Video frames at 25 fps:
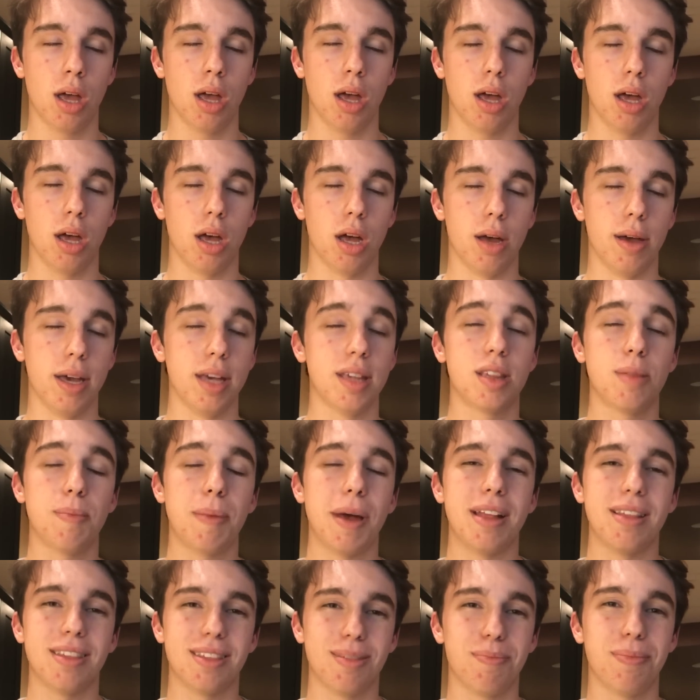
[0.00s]
uh, is
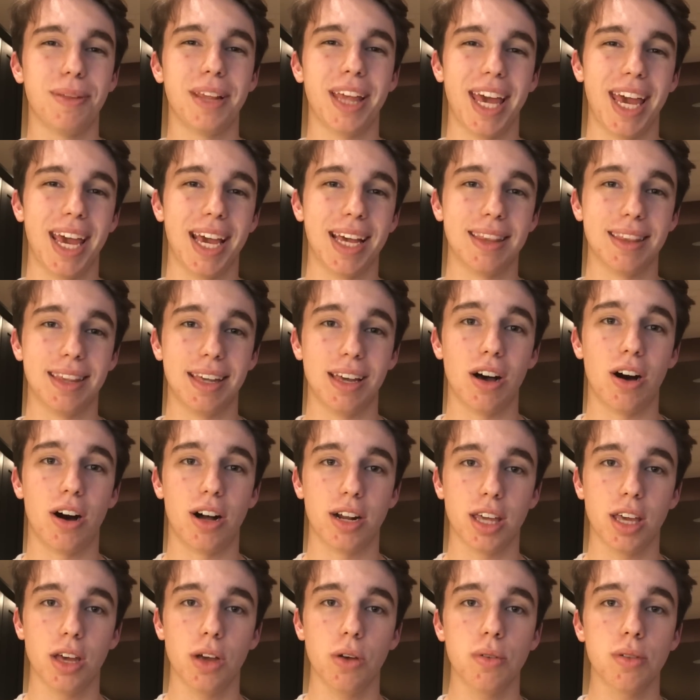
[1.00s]
spent playing the
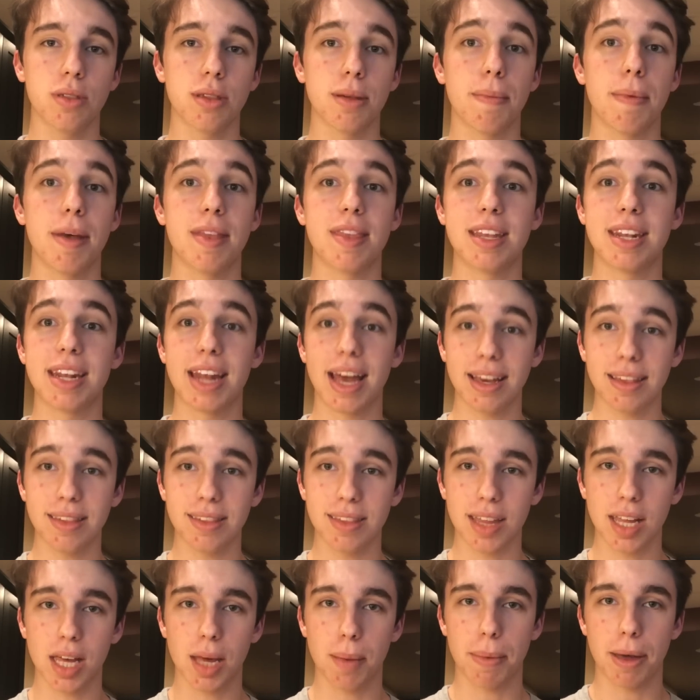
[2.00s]
audios. And the nice
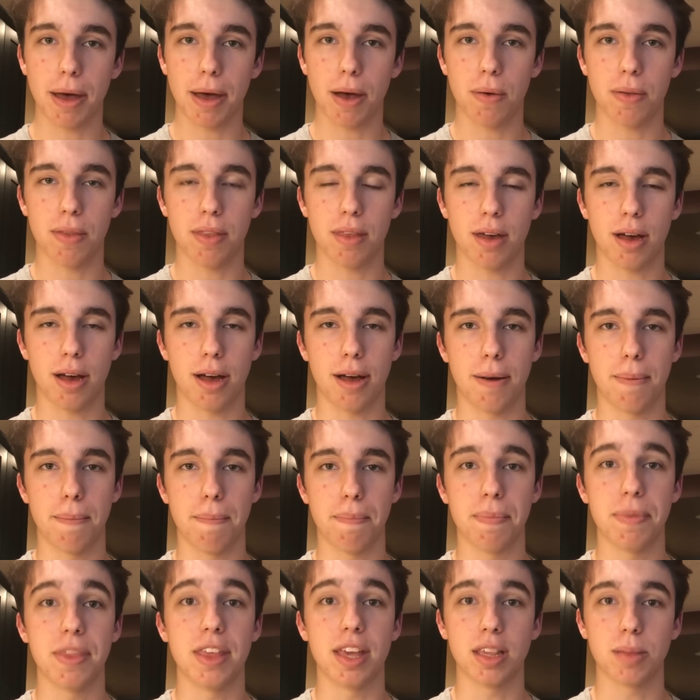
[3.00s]
thing about
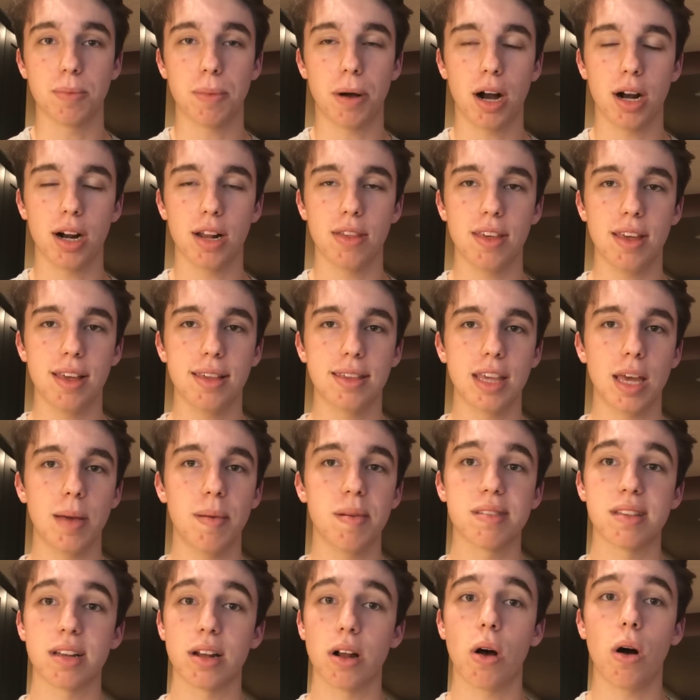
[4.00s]
um, this part of the exam
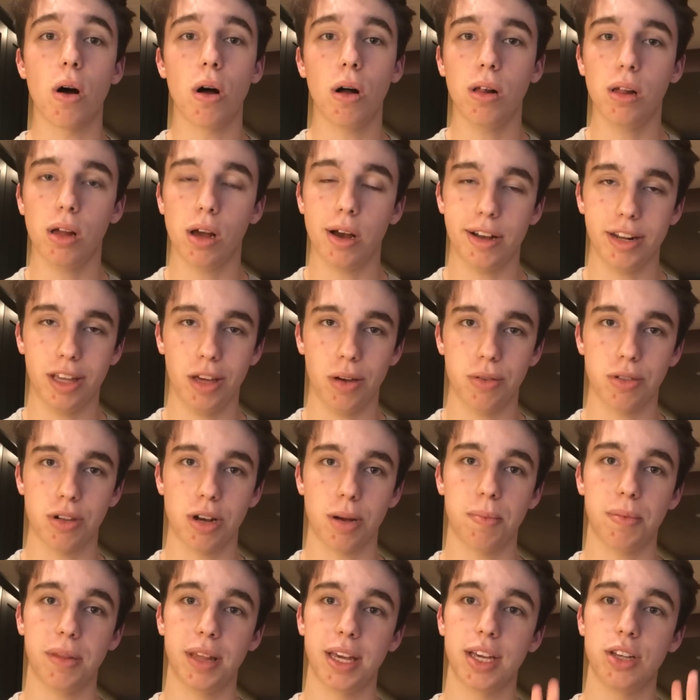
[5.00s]
is that all audios
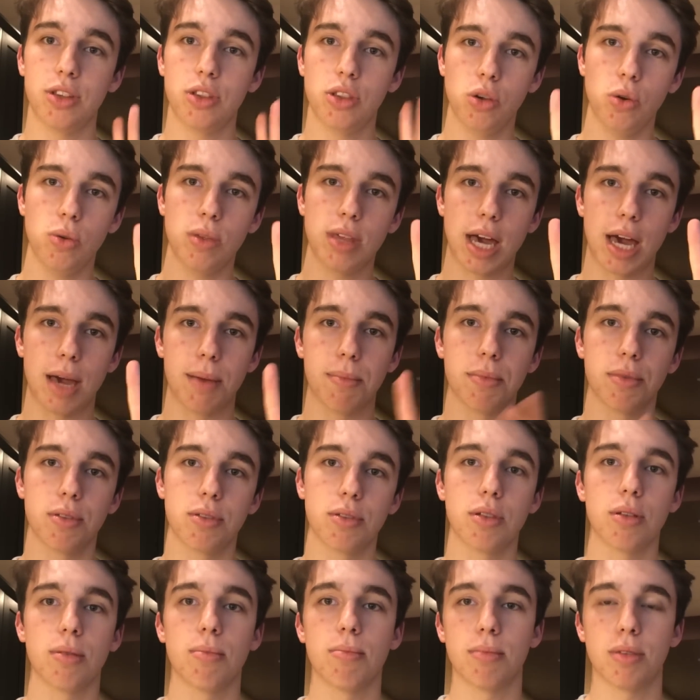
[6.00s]
are played two
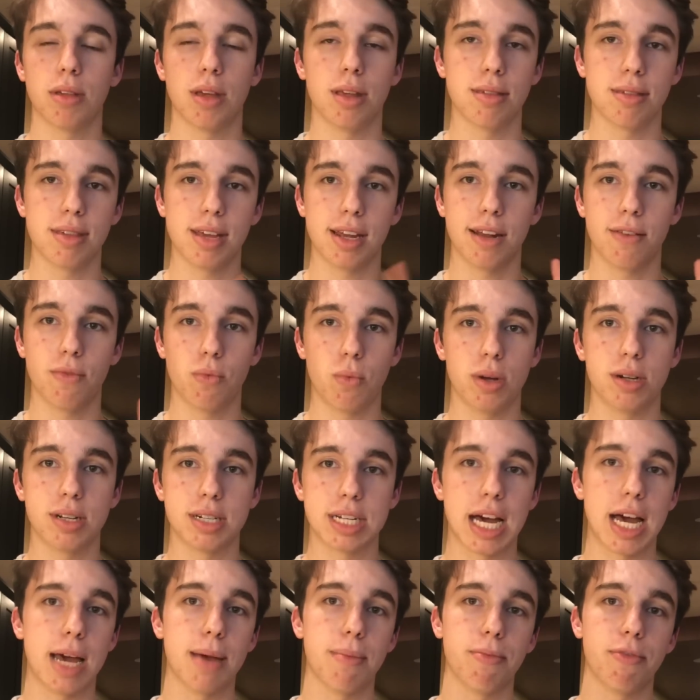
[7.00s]
times instead of one
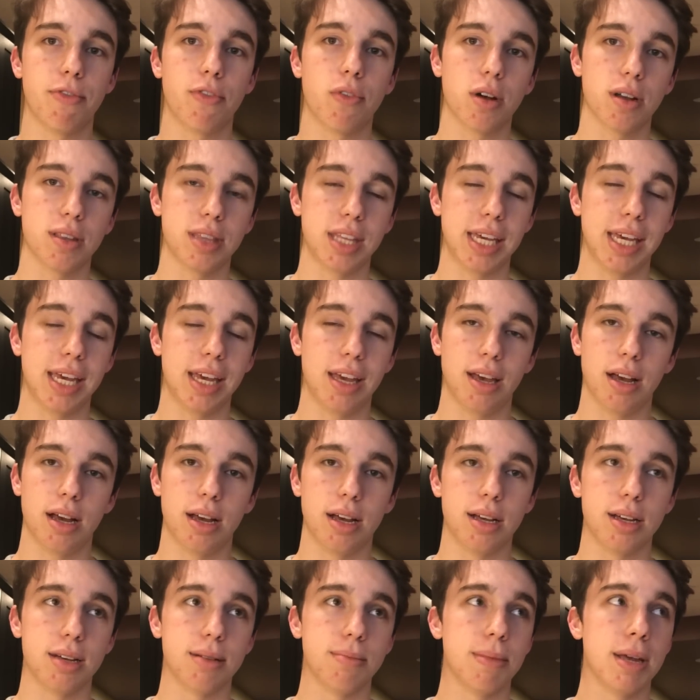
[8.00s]
time for the
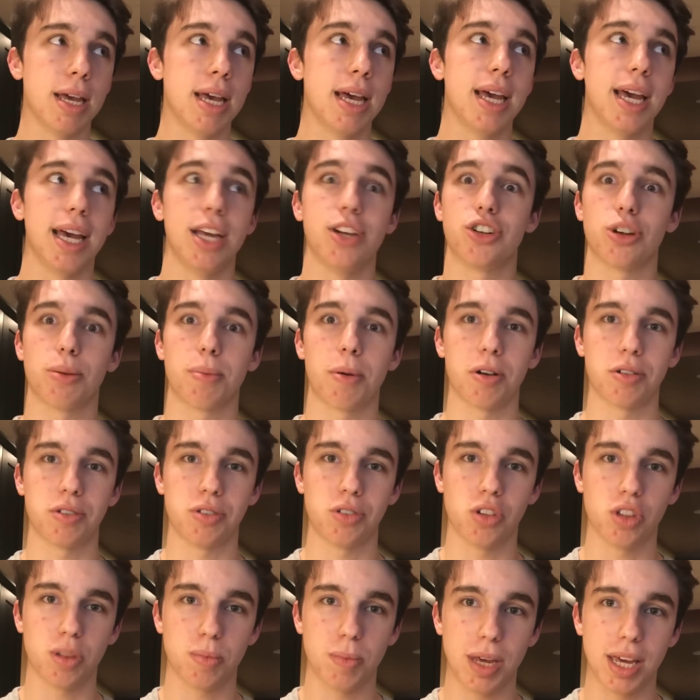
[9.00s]
uh,
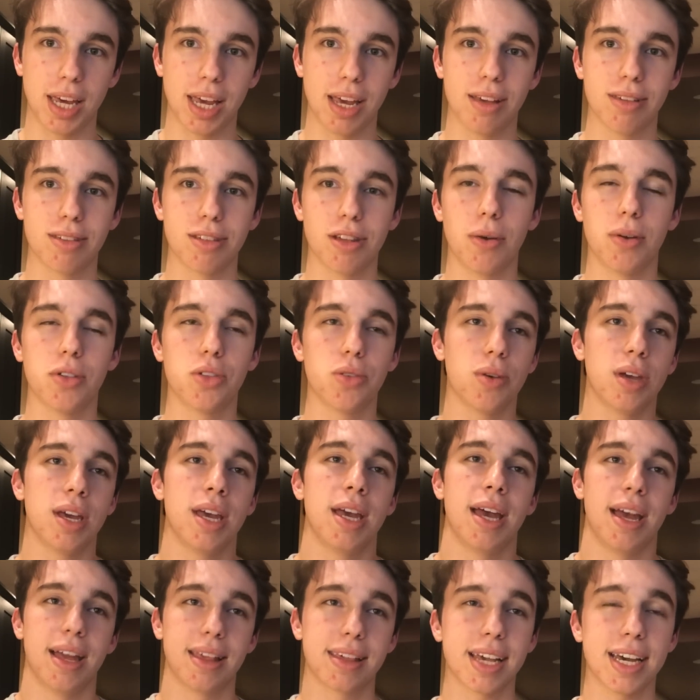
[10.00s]
interpersonal speaking. So it's,
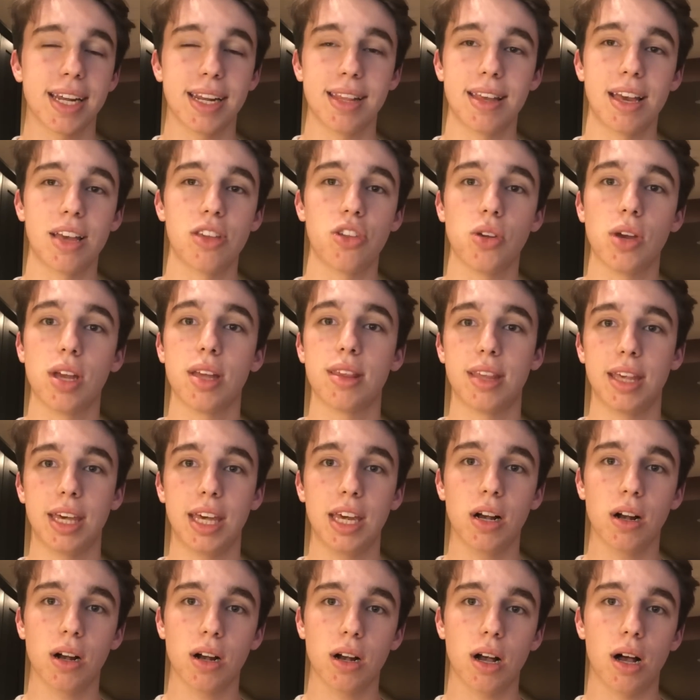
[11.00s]
it's kind of nice you get to
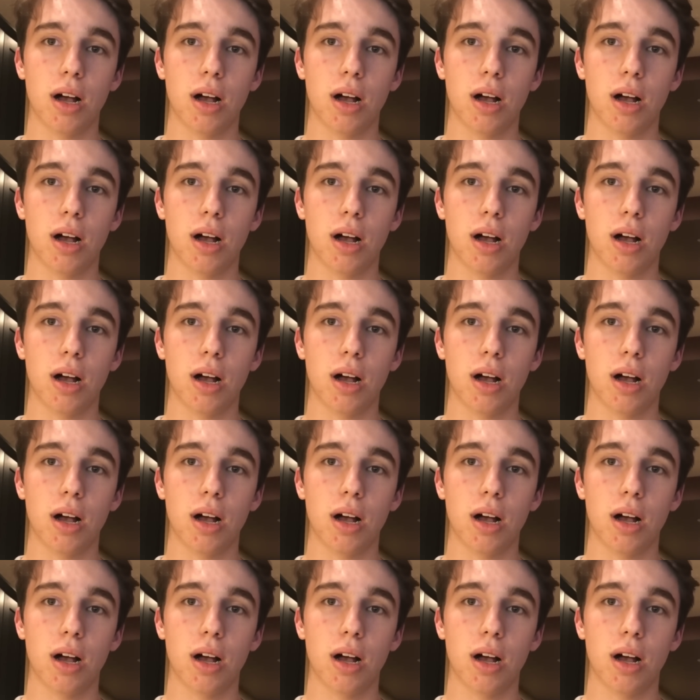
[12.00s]
hear